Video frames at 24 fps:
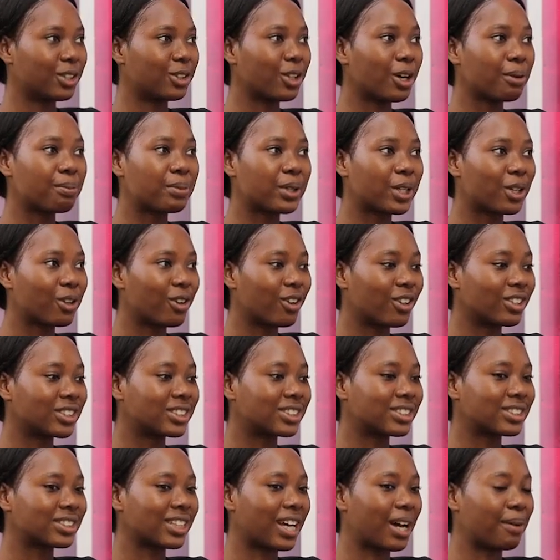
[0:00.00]
Not
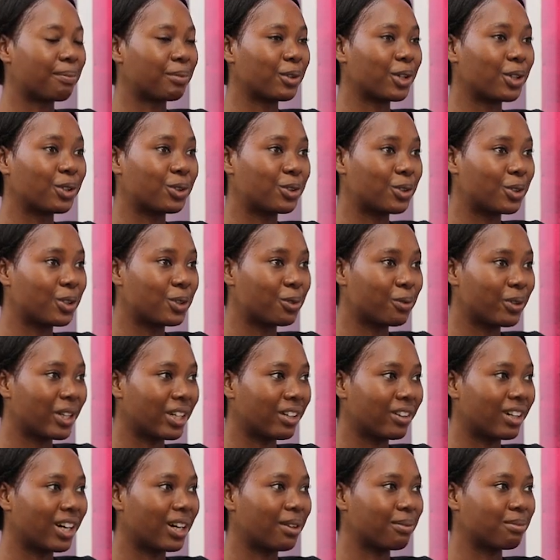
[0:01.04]
because I'm not doing
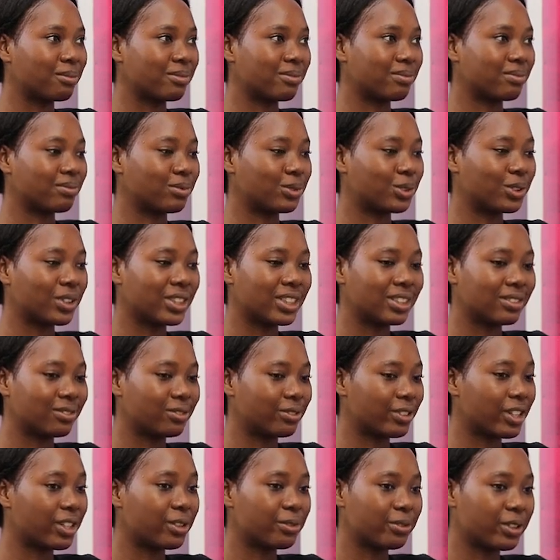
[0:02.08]
well, I'm doing
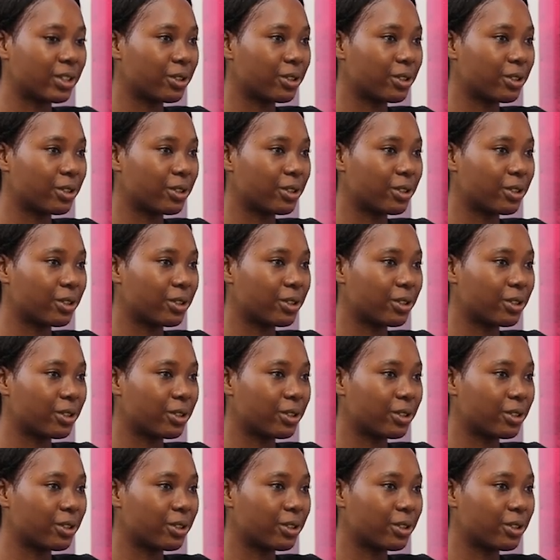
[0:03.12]
very,